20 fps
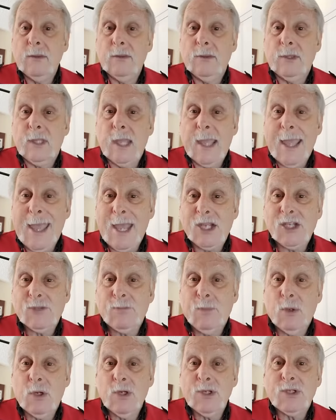The
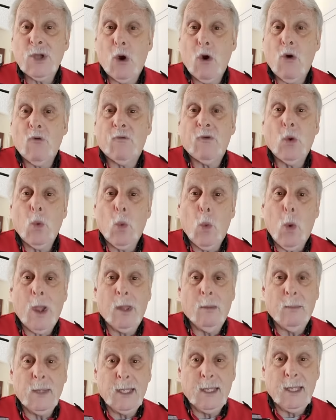experts
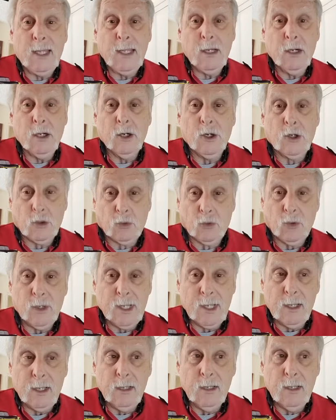overwhelmingly
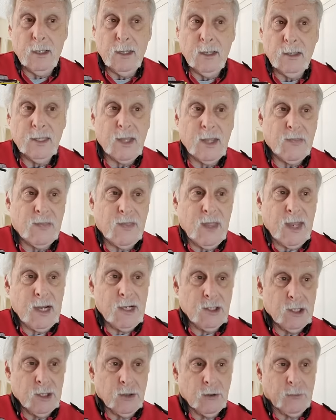agree that they
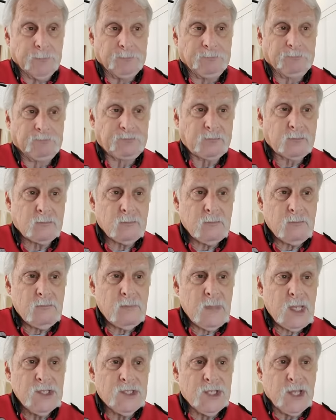do.
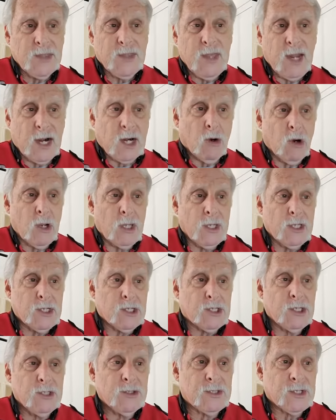Synthetic oil
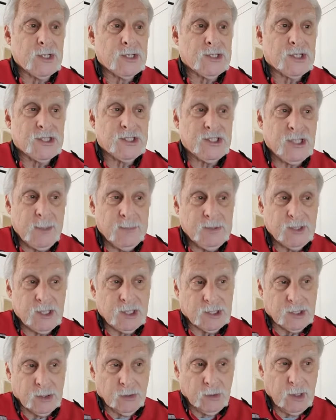is used as a
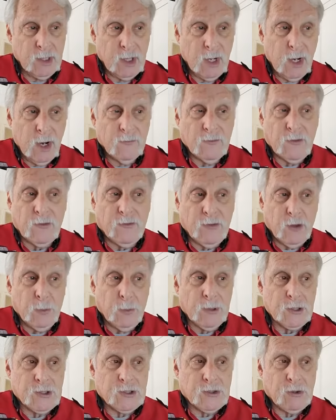substitute for
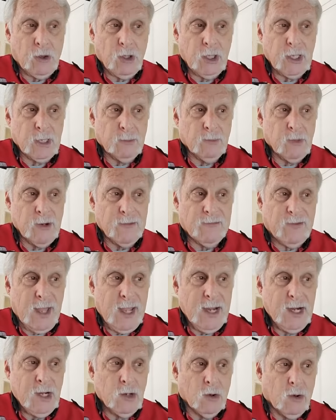full petroleum
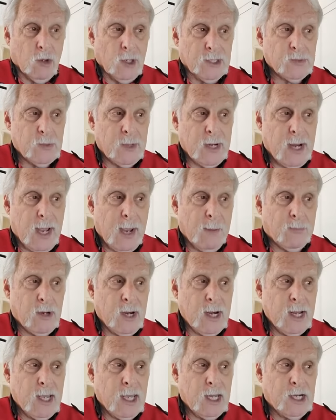refined oils when
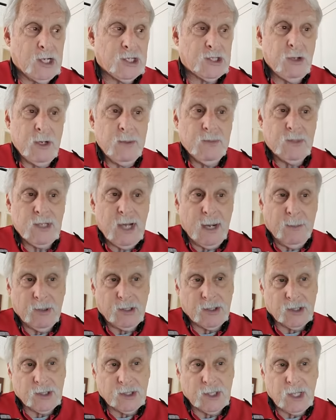operating at extreme
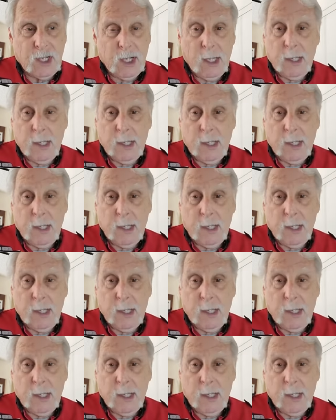temperatures.